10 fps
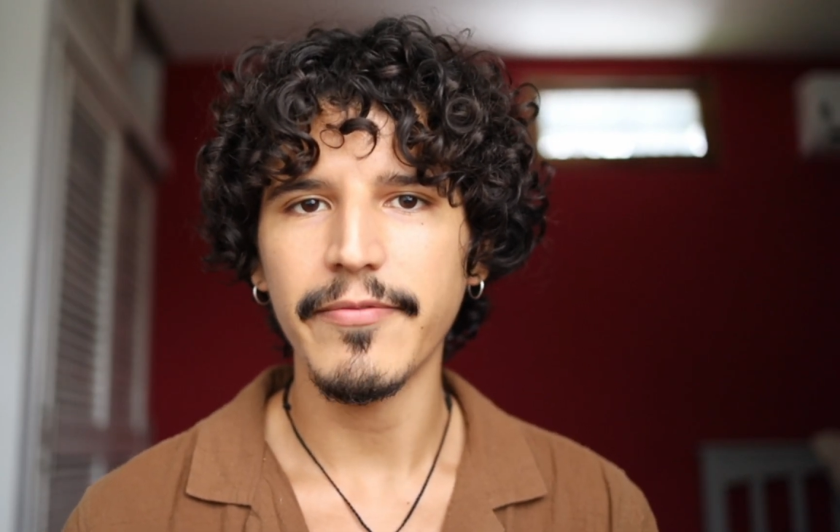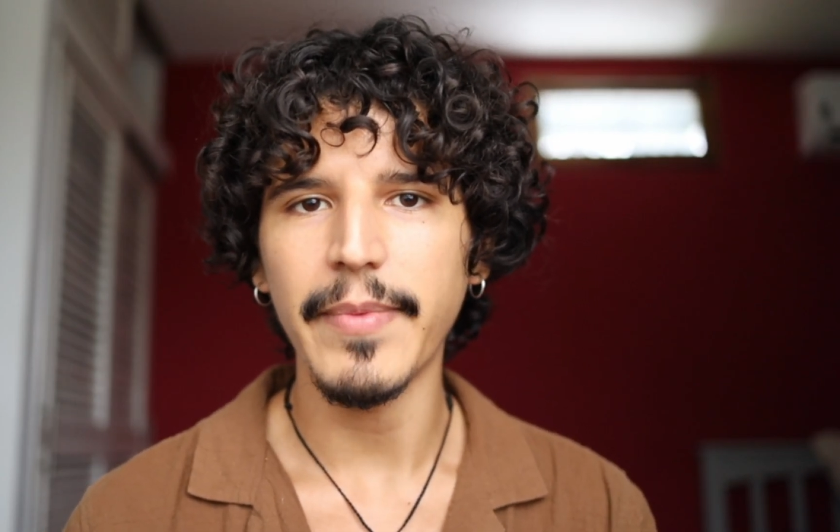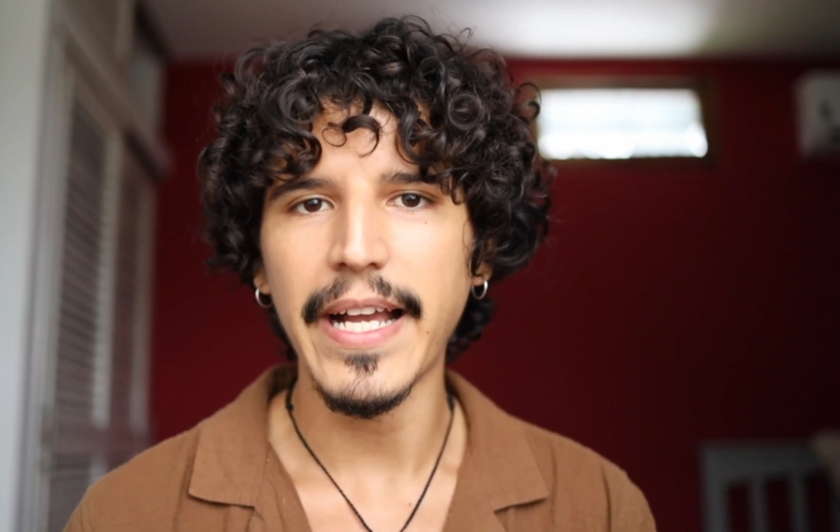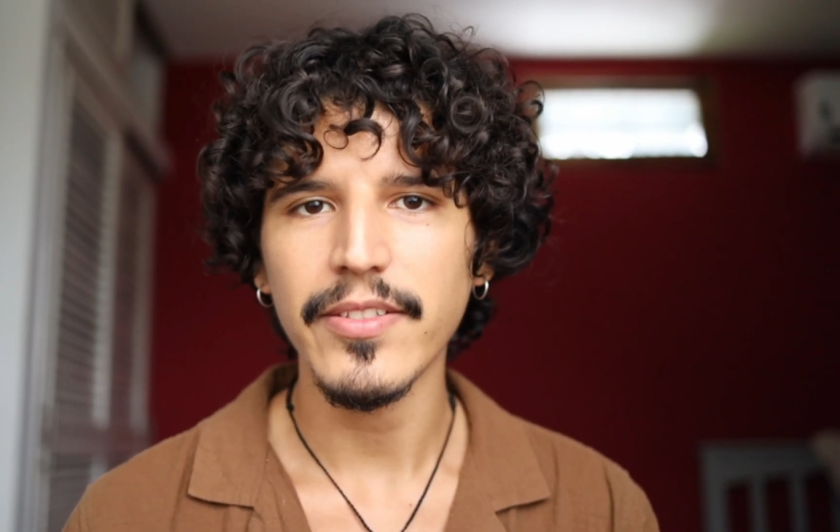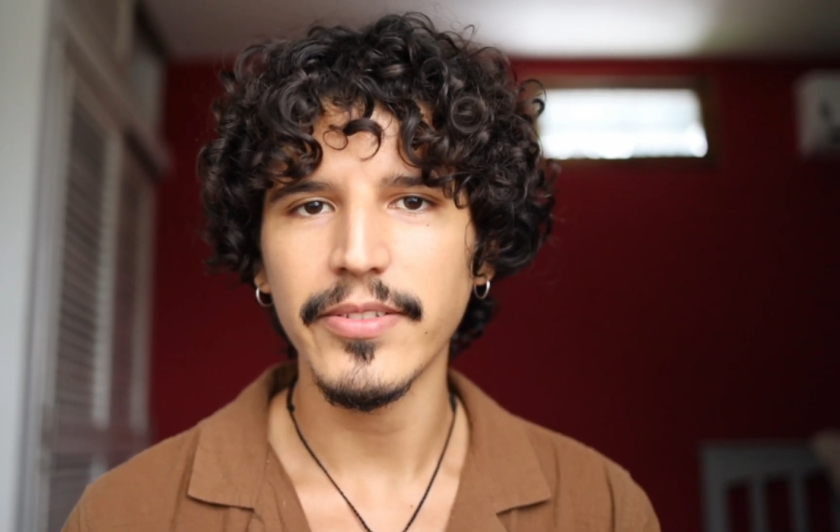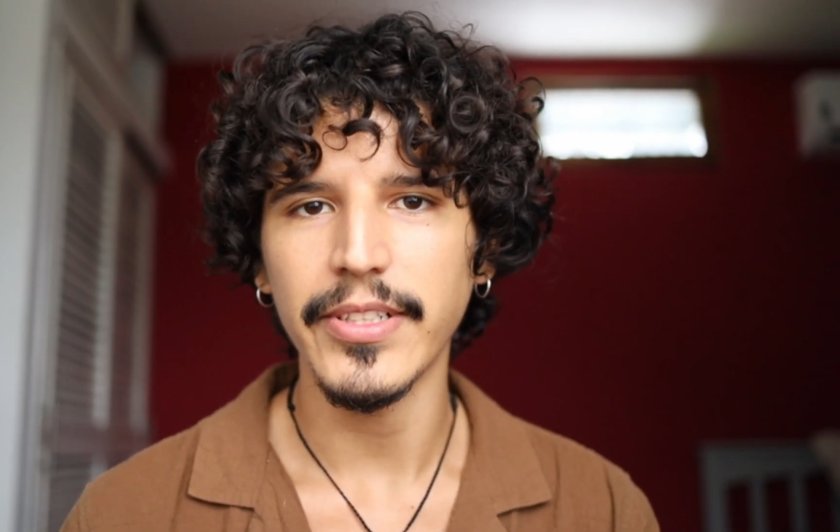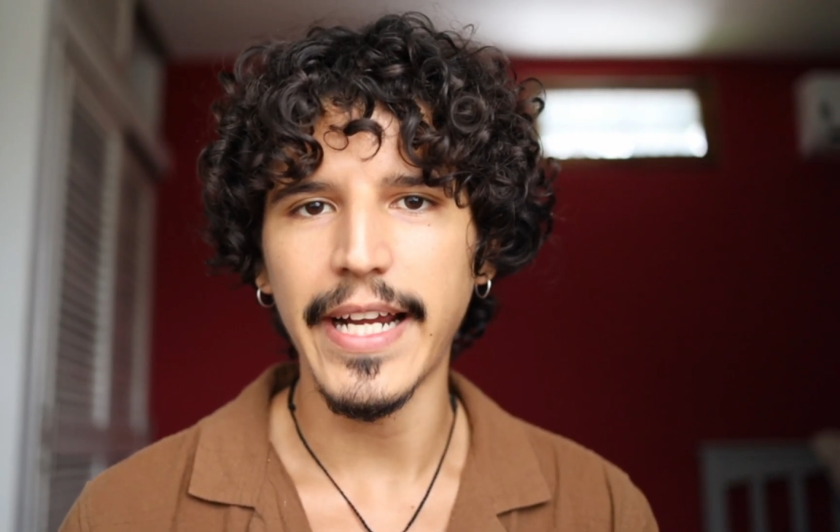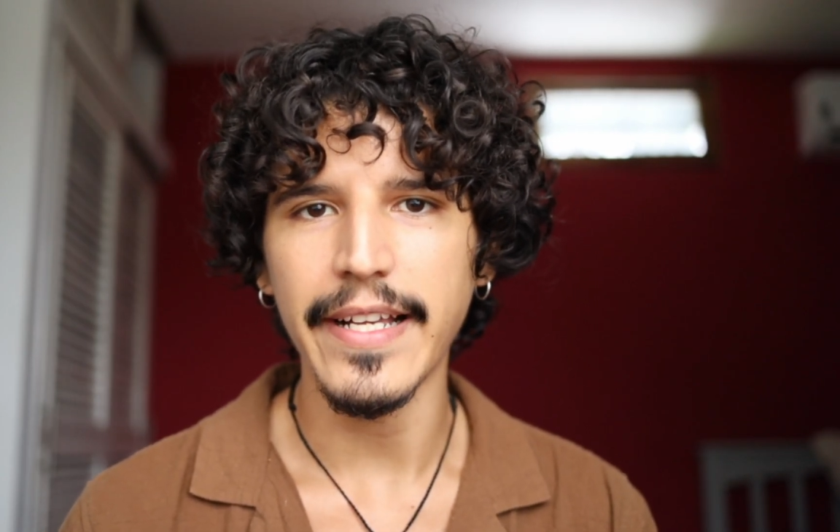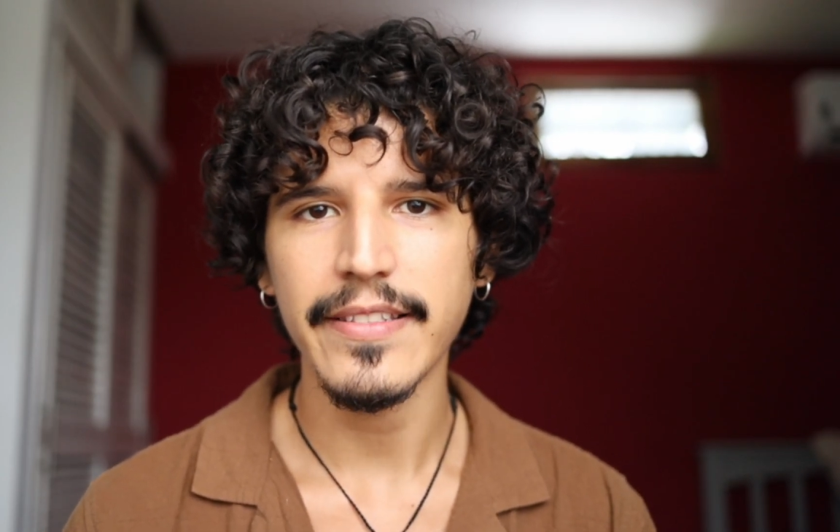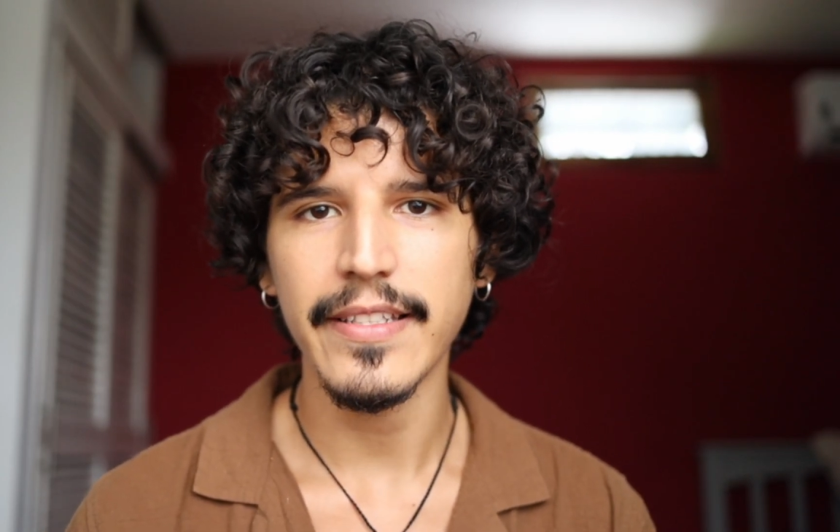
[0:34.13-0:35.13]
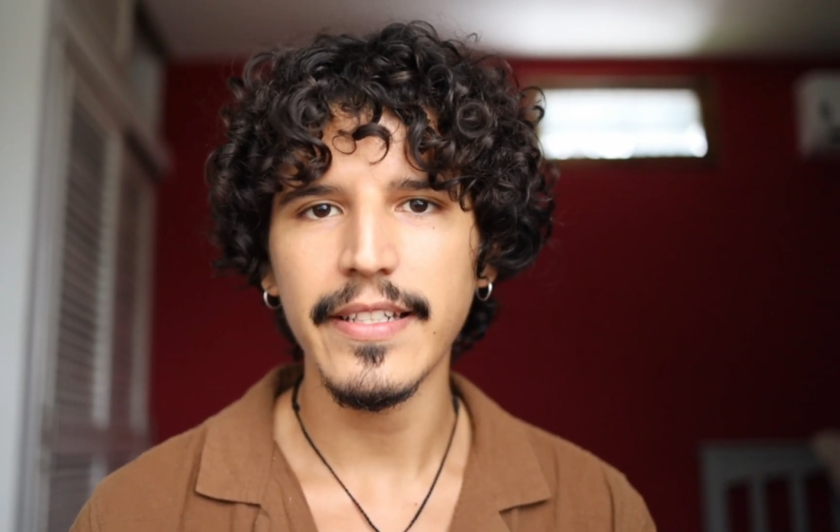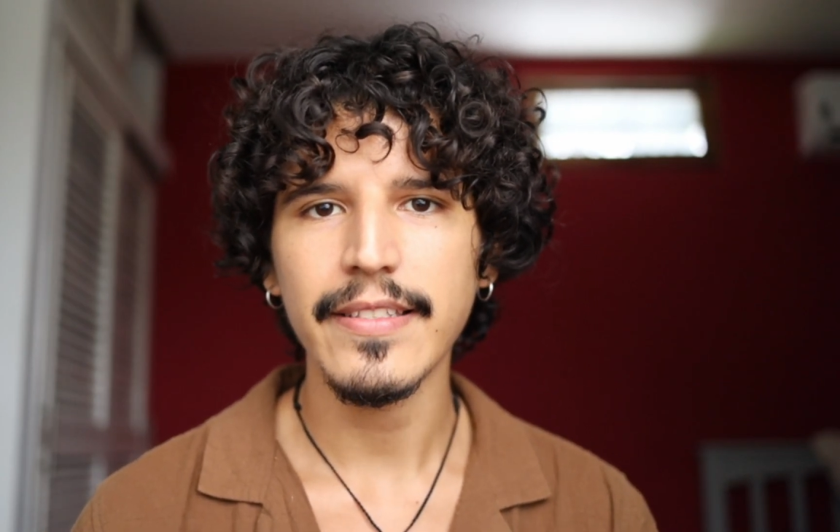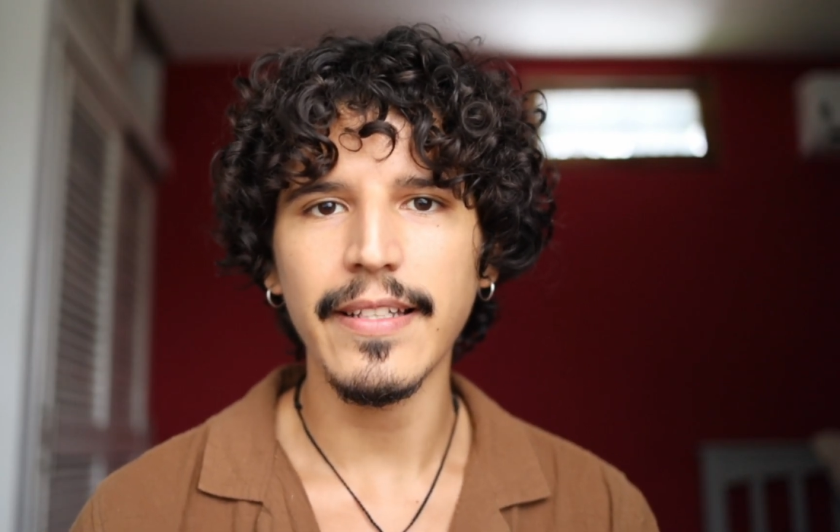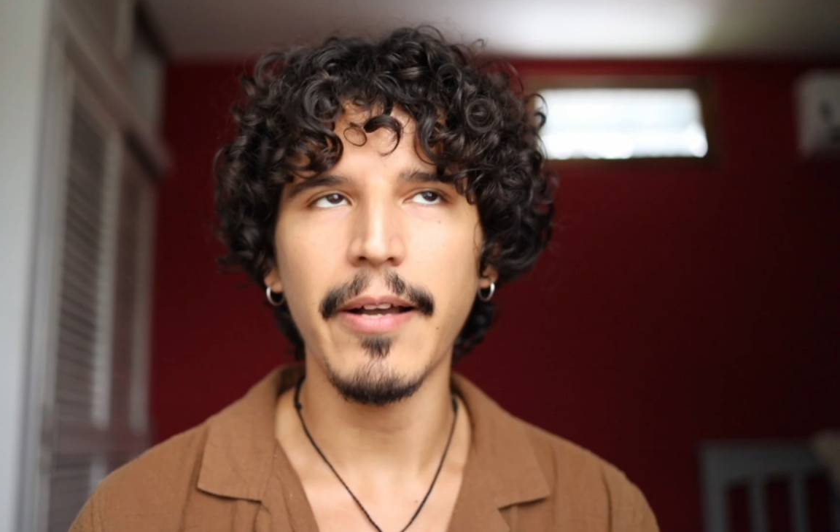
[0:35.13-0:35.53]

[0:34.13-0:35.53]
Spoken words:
of mastering your assets,